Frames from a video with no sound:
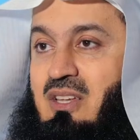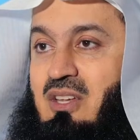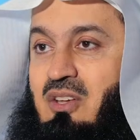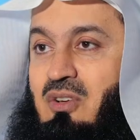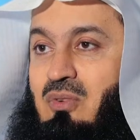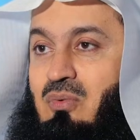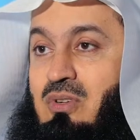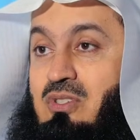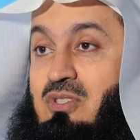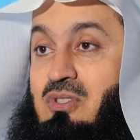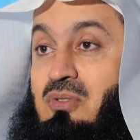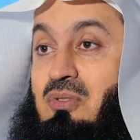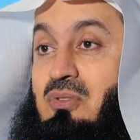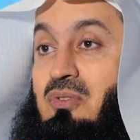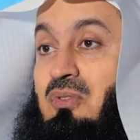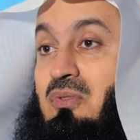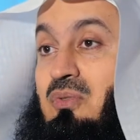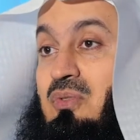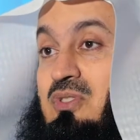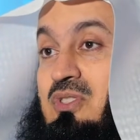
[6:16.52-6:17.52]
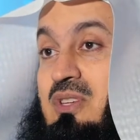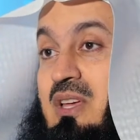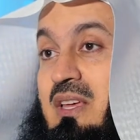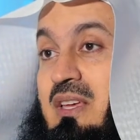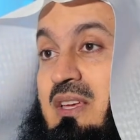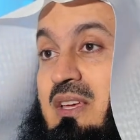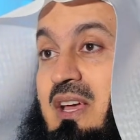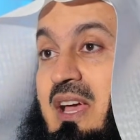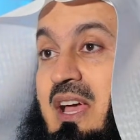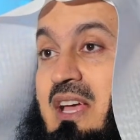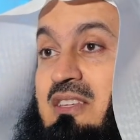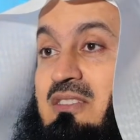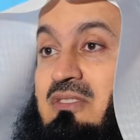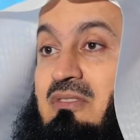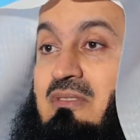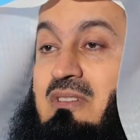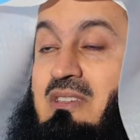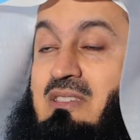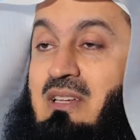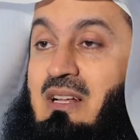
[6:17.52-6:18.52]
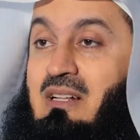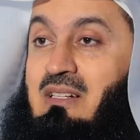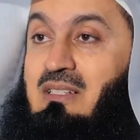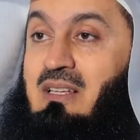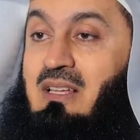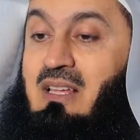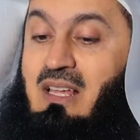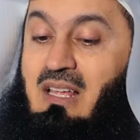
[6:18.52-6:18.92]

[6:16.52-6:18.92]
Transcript: What should you say as a result?